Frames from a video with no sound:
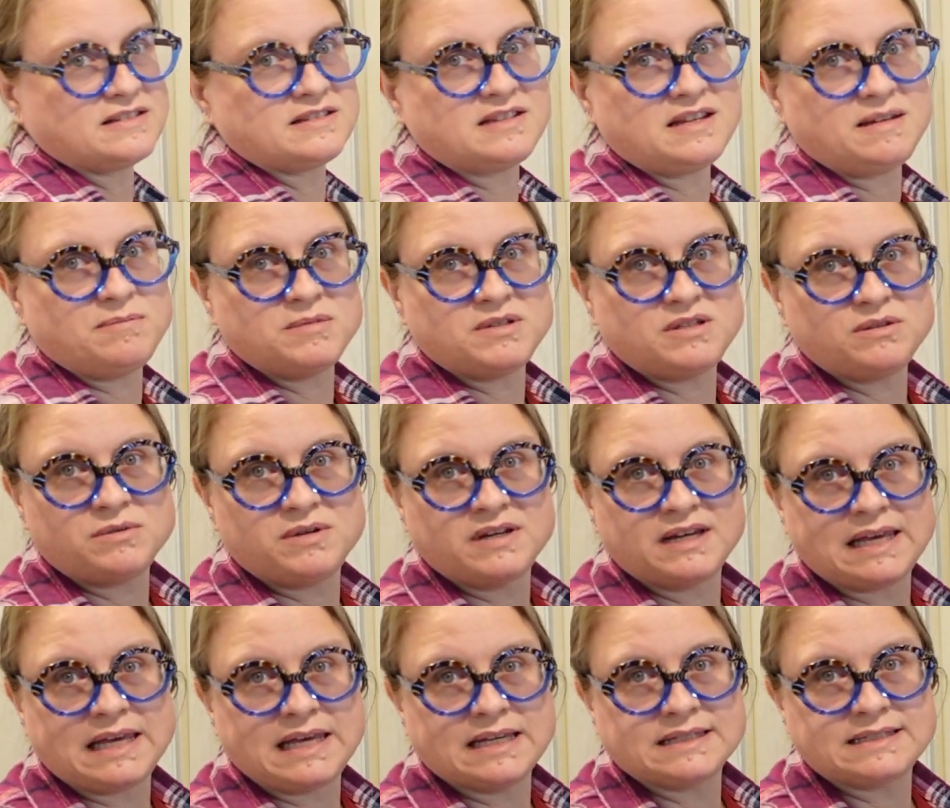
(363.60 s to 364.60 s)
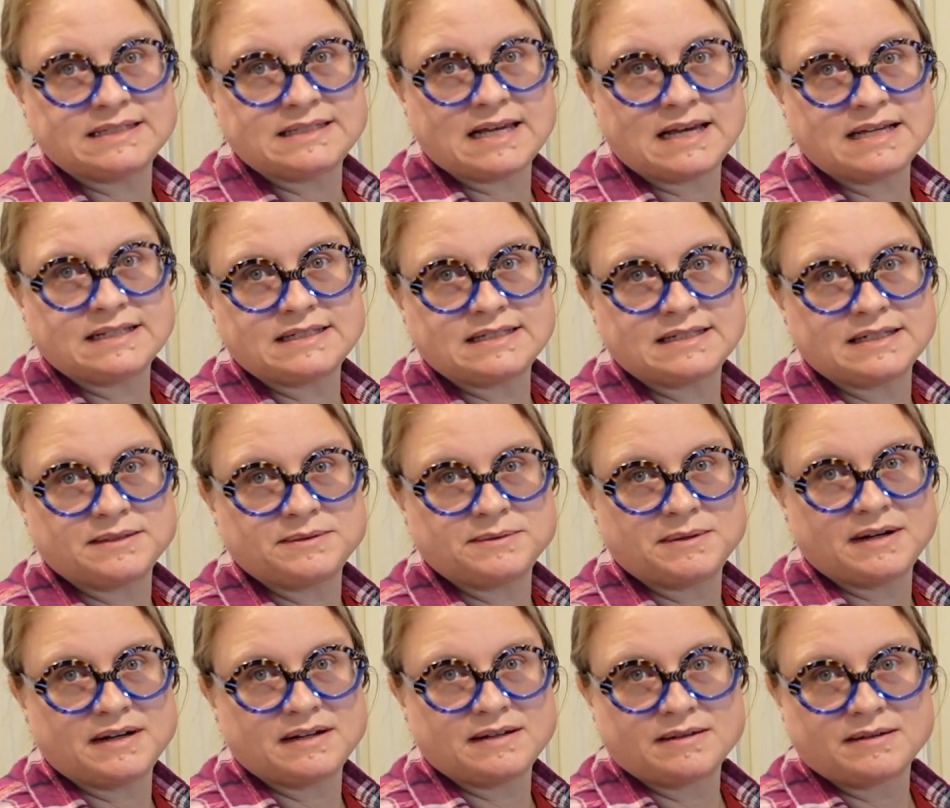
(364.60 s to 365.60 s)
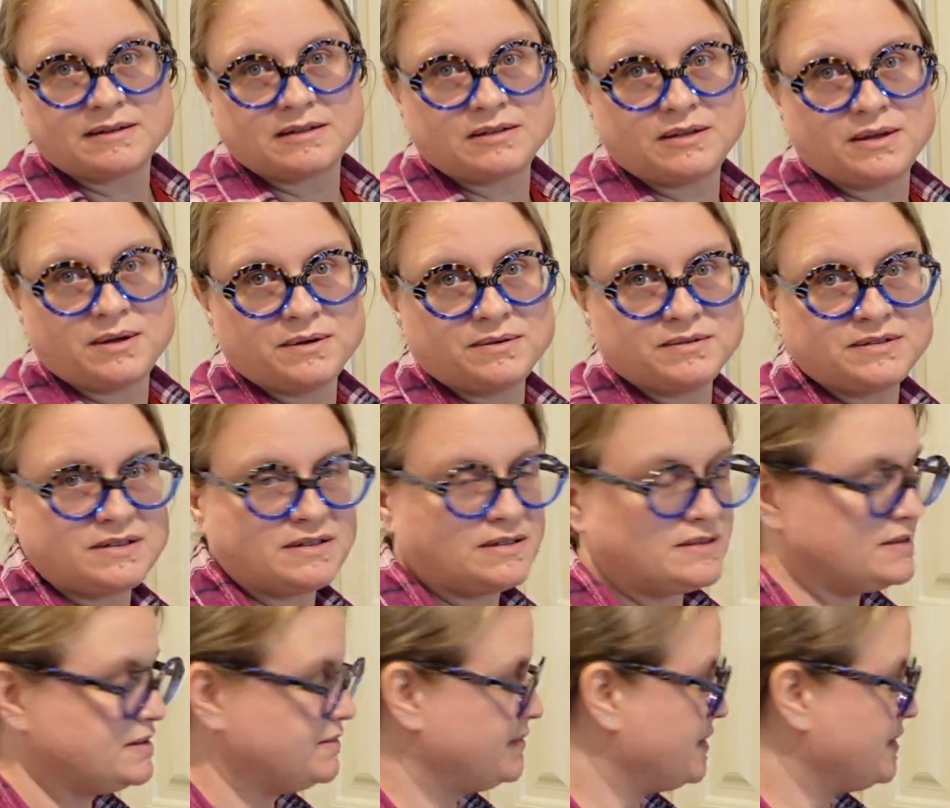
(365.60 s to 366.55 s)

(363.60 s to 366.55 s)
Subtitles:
steam doohickey is set to closed, the